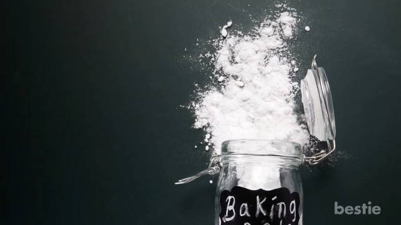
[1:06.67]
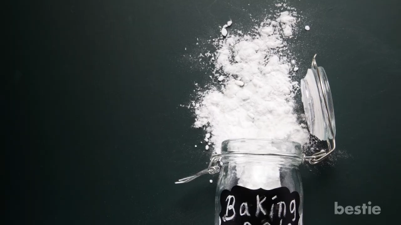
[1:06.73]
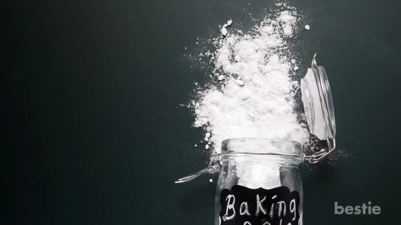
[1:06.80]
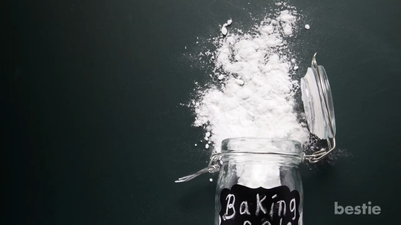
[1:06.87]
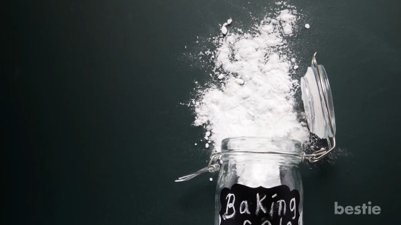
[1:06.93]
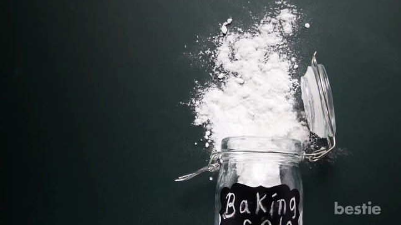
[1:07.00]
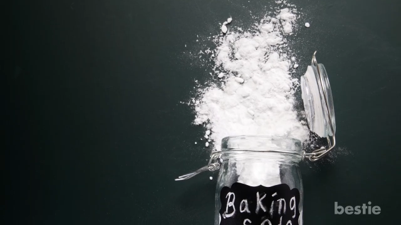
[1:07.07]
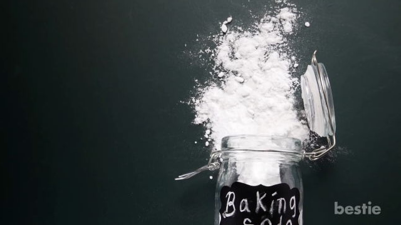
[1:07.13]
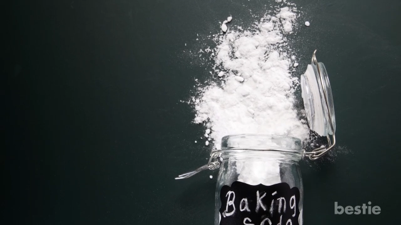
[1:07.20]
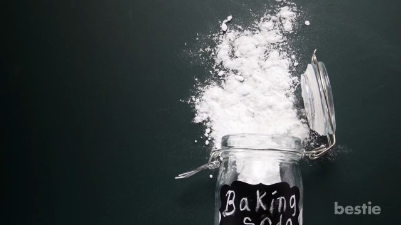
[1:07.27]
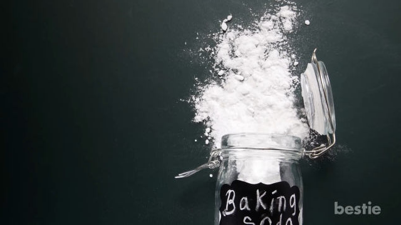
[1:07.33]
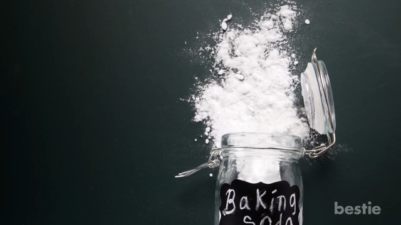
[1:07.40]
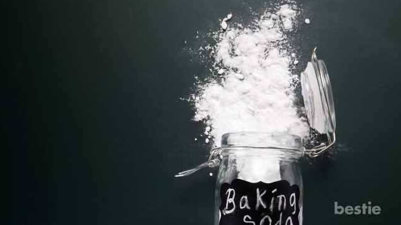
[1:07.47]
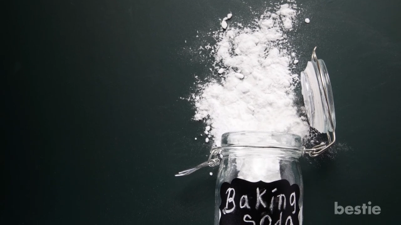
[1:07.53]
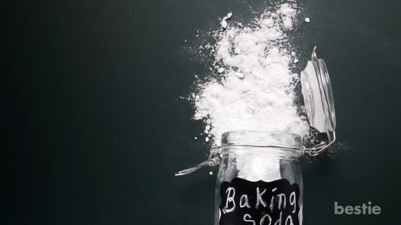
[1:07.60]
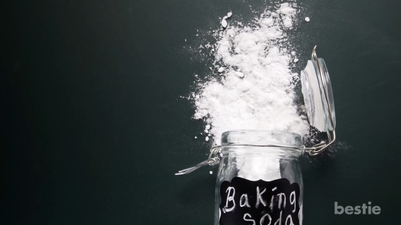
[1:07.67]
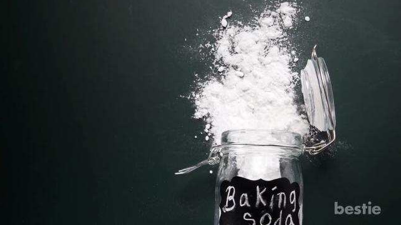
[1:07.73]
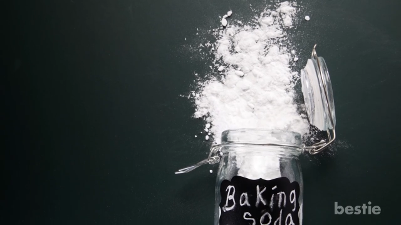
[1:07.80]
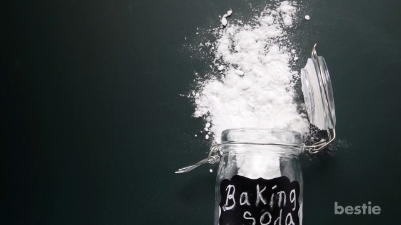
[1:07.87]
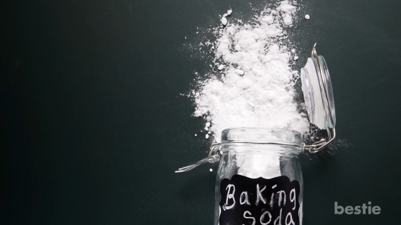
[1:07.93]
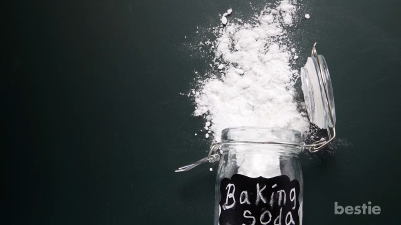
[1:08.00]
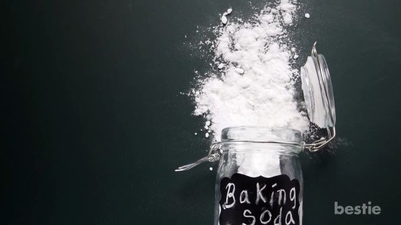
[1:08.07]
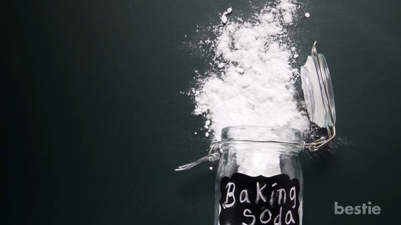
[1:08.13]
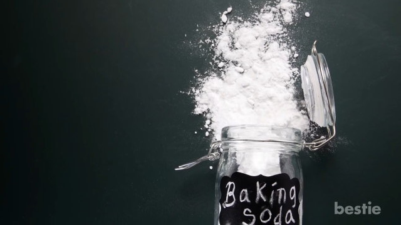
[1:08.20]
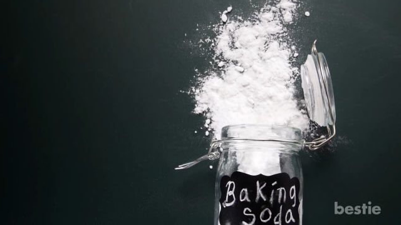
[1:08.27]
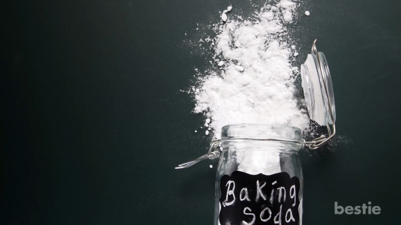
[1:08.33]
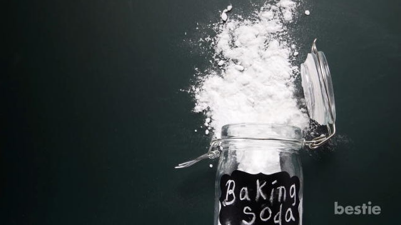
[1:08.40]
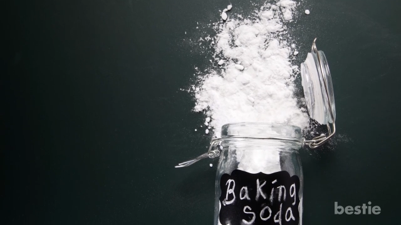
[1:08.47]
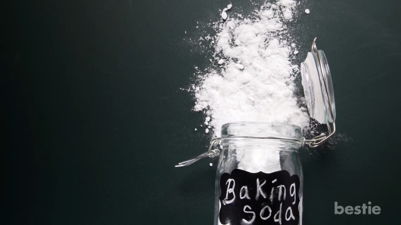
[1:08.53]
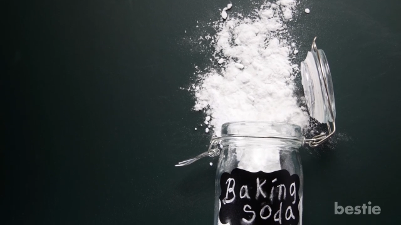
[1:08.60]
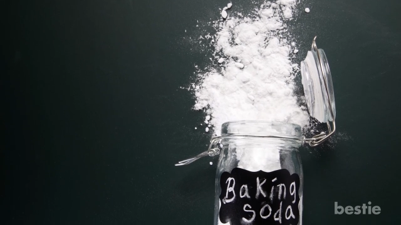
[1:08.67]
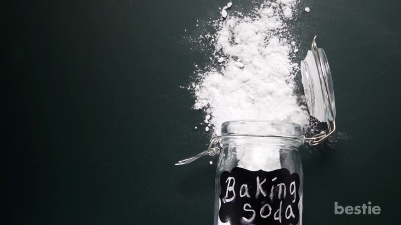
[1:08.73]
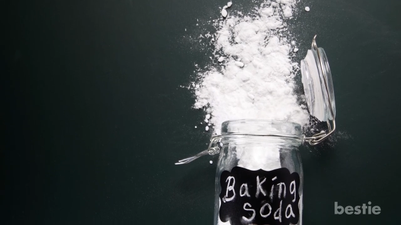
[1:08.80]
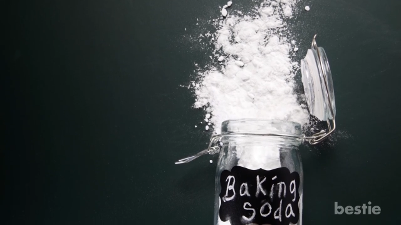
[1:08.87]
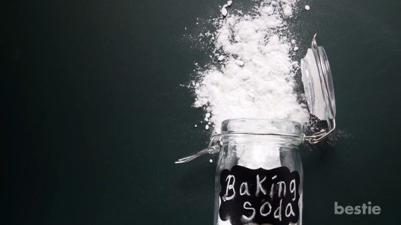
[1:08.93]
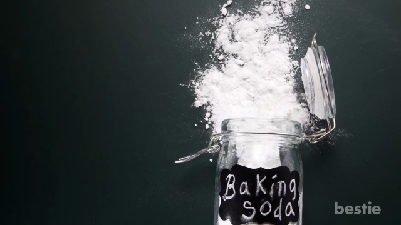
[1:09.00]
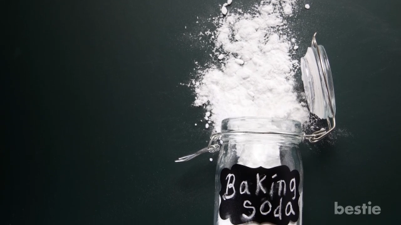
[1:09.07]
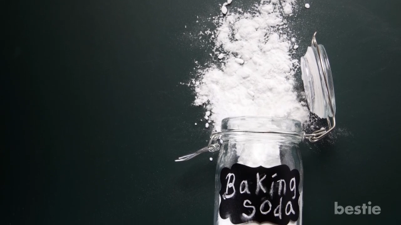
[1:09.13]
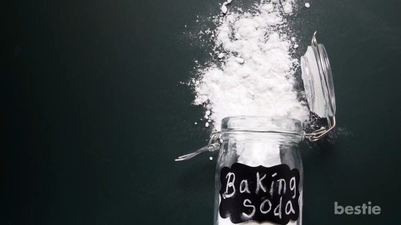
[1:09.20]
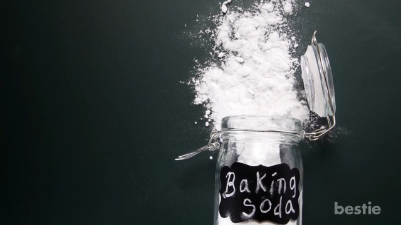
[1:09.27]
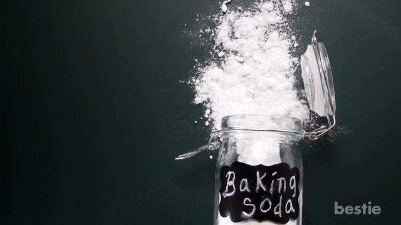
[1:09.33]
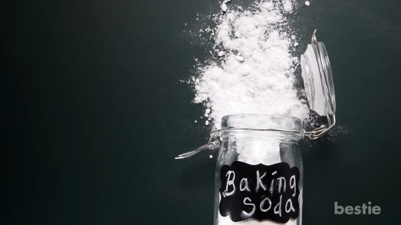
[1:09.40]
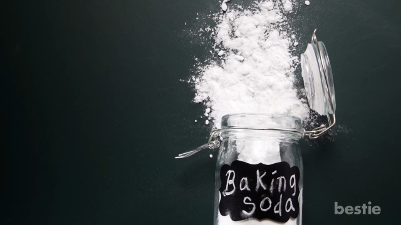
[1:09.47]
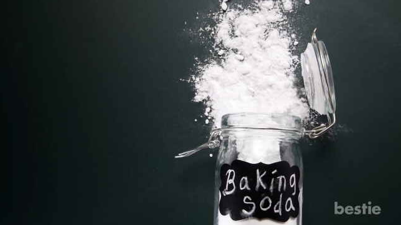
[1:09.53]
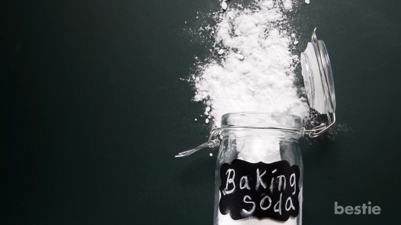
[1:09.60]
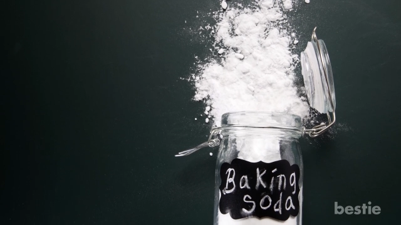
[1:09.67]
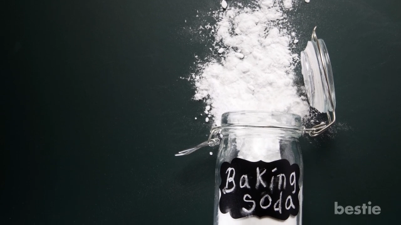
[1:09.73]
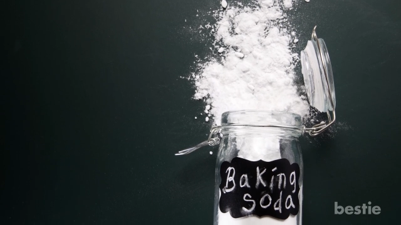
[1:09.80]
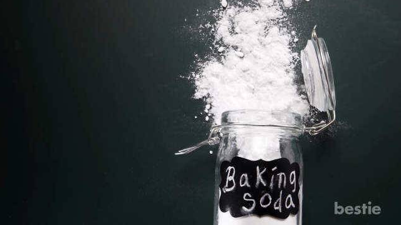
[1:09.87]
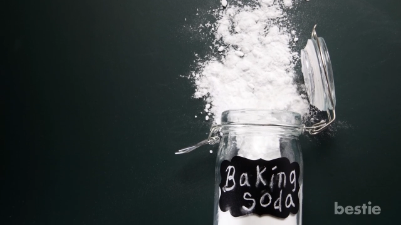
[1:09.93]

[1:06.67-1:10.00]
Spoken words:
[unreadable: no face in view]